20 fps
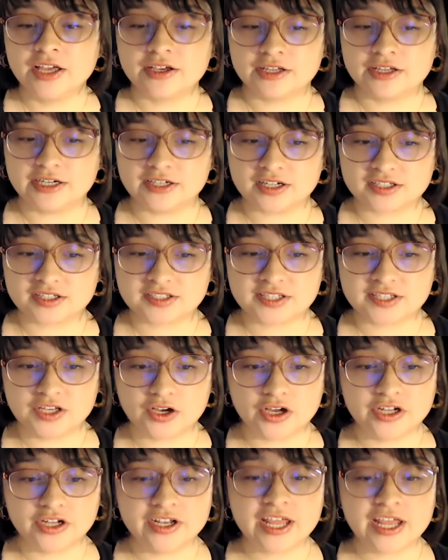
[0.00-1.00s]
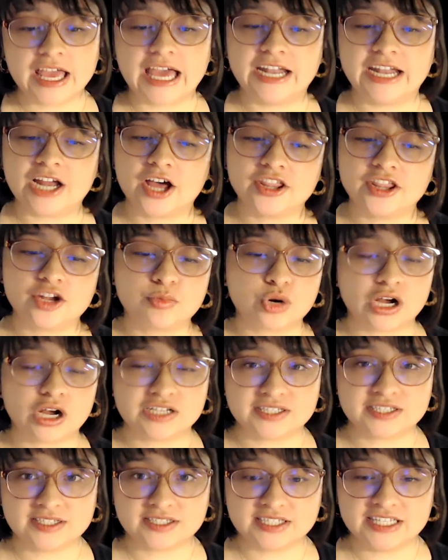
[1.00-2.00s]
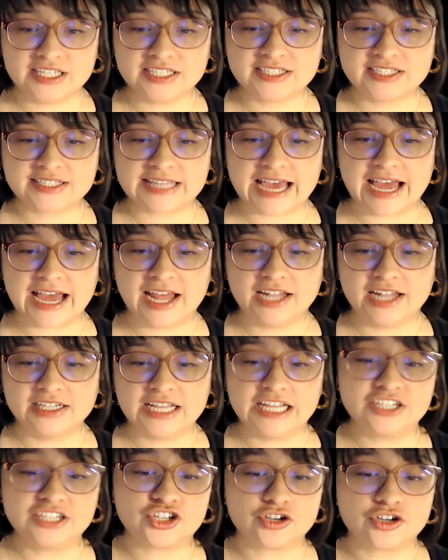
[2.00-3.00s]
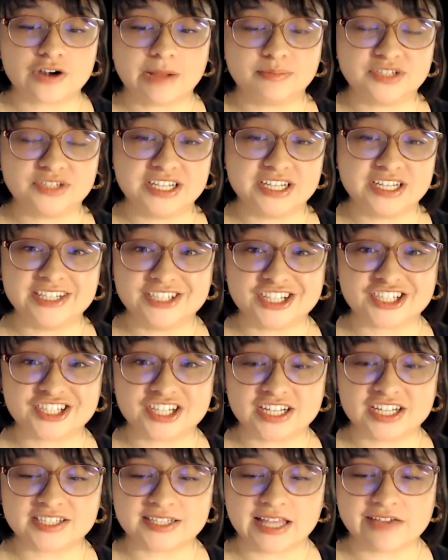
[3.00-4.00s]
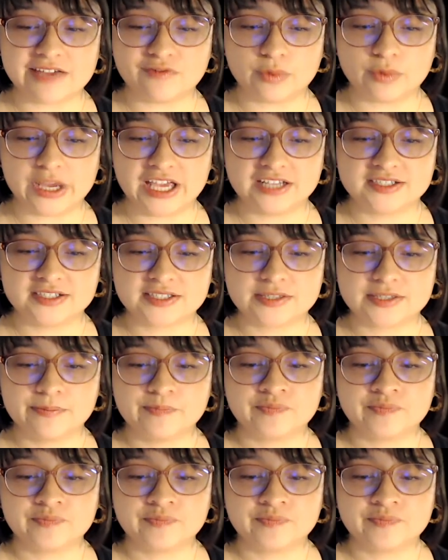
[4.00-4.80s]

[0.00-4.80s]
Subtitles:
reducción, and other processes that interrupted Indigenous lifeways.